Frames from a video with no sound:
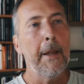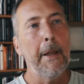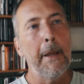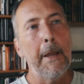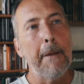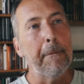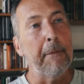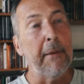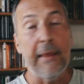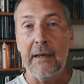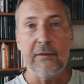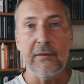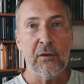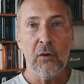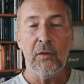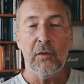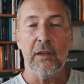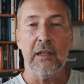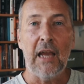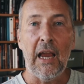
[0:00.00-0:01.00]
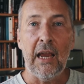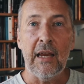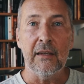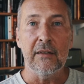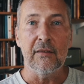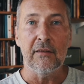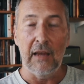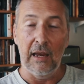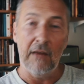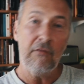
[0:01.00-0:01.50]
But that's not the
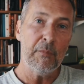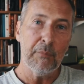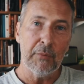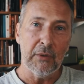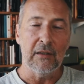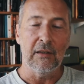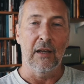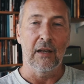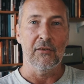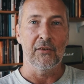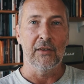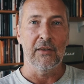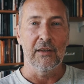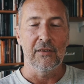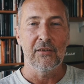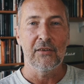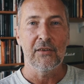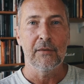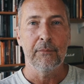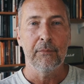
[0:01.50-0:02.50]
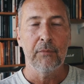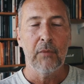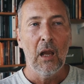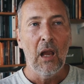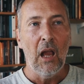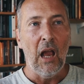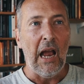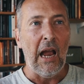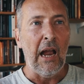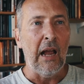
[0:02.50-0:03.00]
case. Everybody does this.
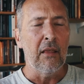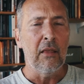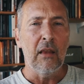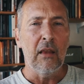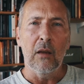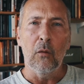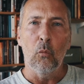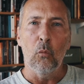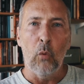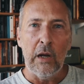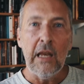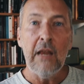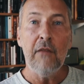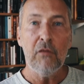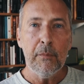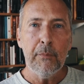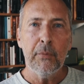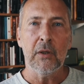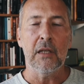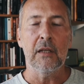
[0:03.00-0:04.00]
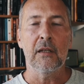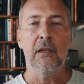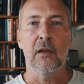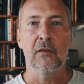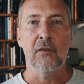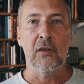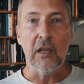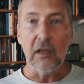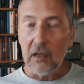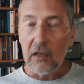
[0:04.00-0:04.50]
And when everybody
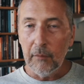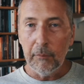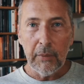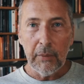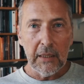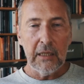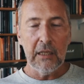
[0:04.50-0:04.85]
does it, it completely